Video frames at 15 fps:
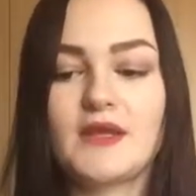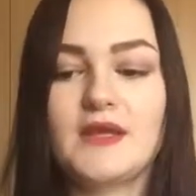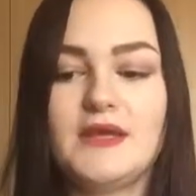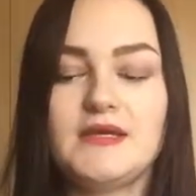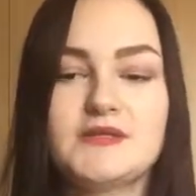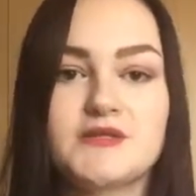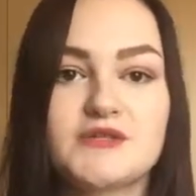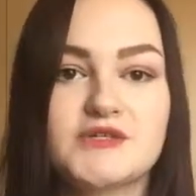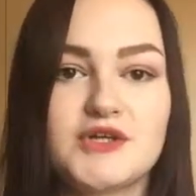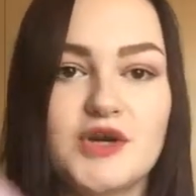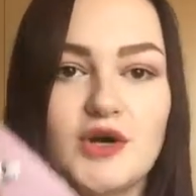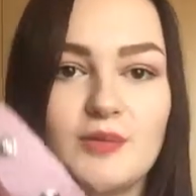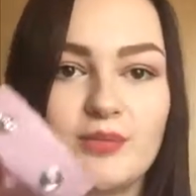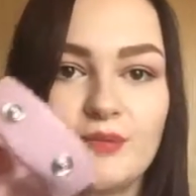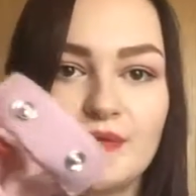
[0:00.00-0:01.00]
it does
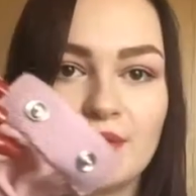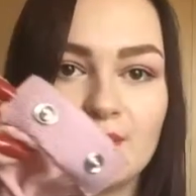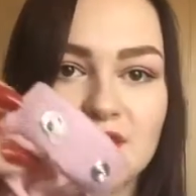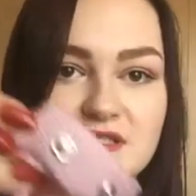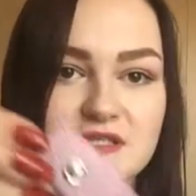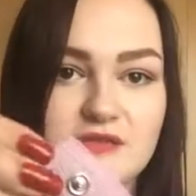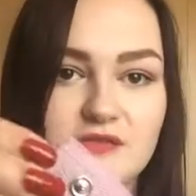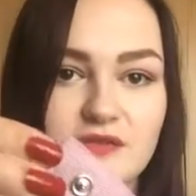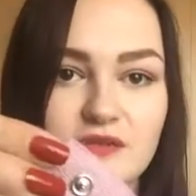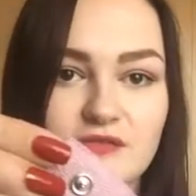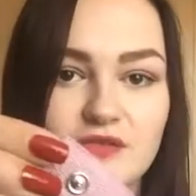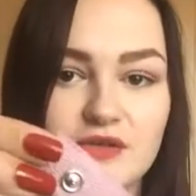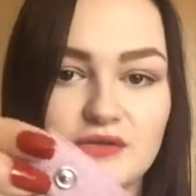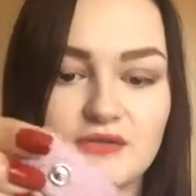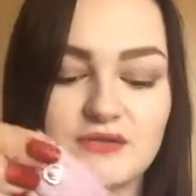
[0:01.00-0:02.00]
up, the material they've
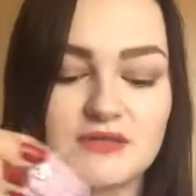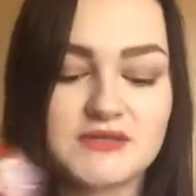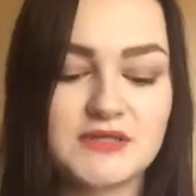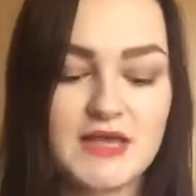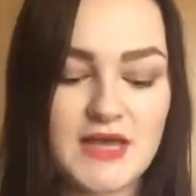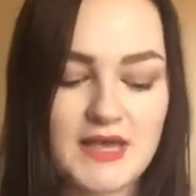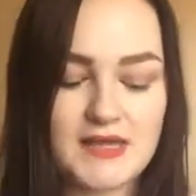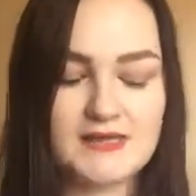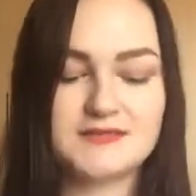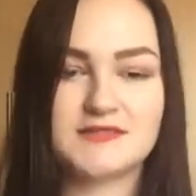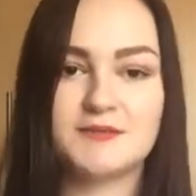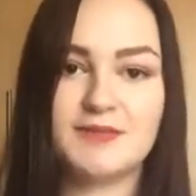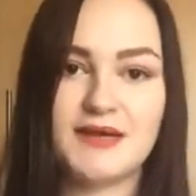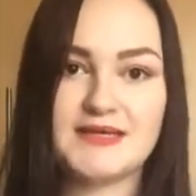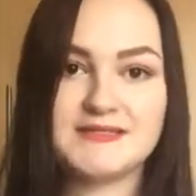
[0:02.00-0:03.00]
used is the
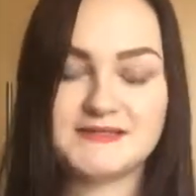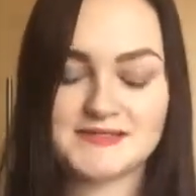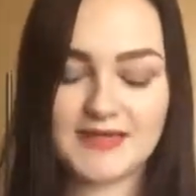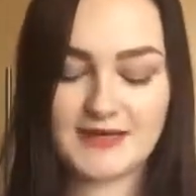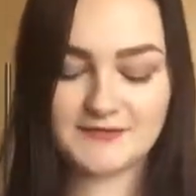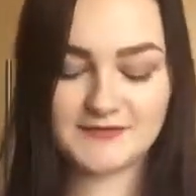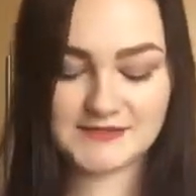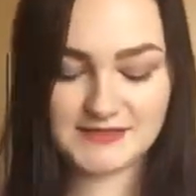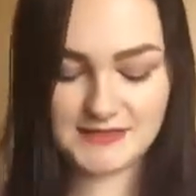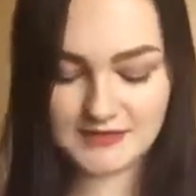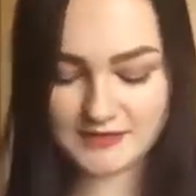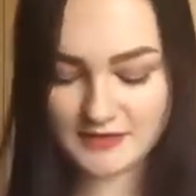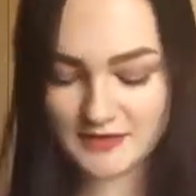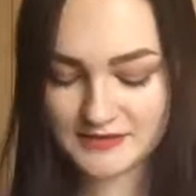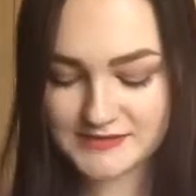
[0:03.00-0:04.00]
best I've seen,
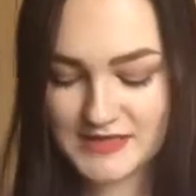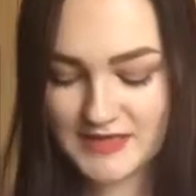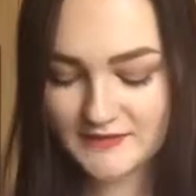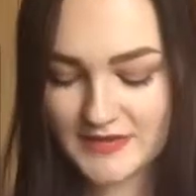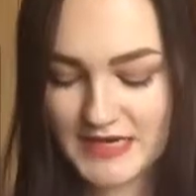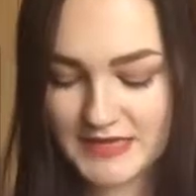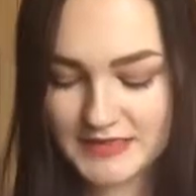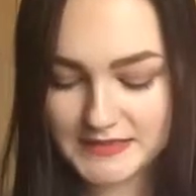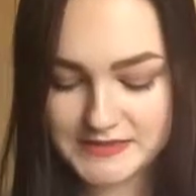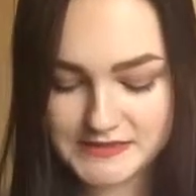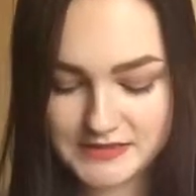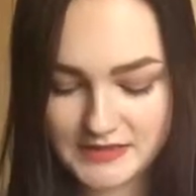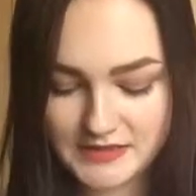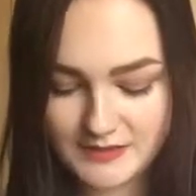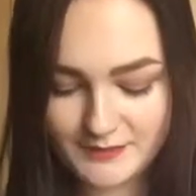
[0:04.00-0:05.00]
because I've had
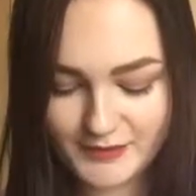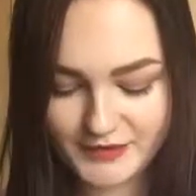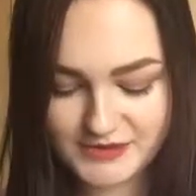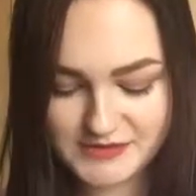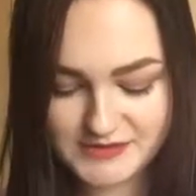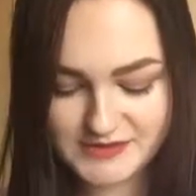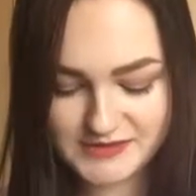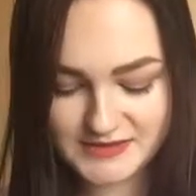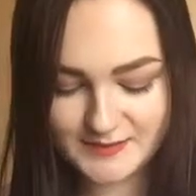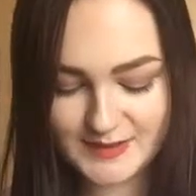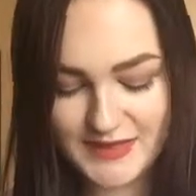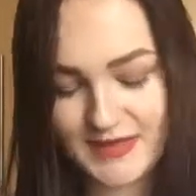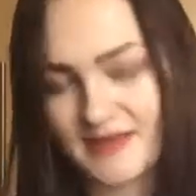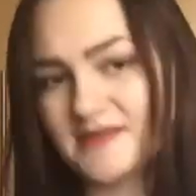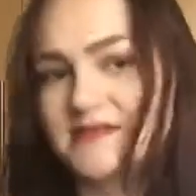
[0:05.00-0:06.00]
bodysuits in the
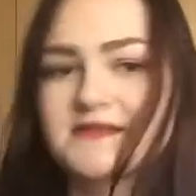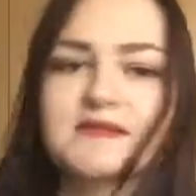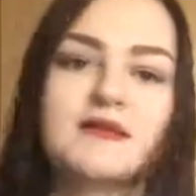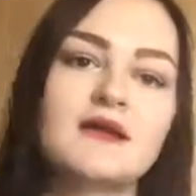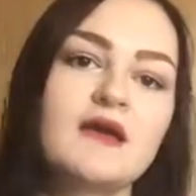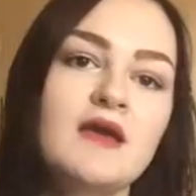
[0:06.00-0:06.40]
past